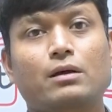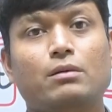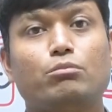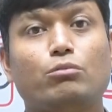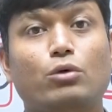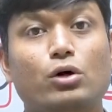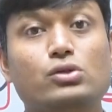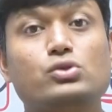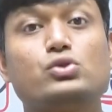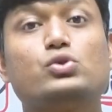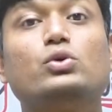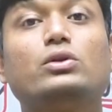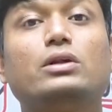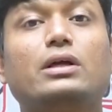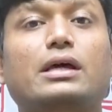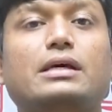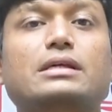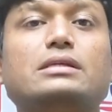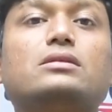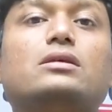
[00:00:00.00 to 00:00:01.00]
monsoon
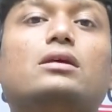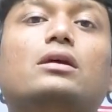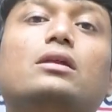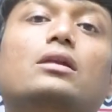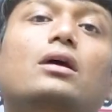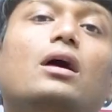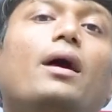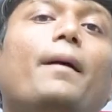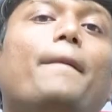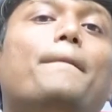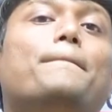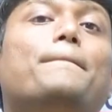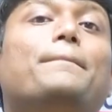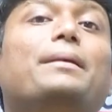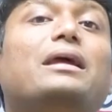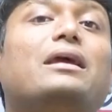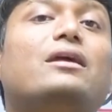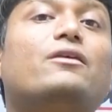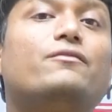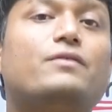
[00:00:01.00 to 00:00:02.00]
is in a
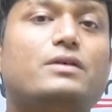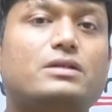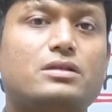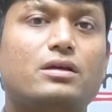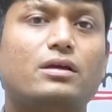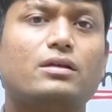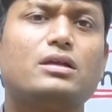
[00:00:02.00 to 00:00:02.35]
break phase.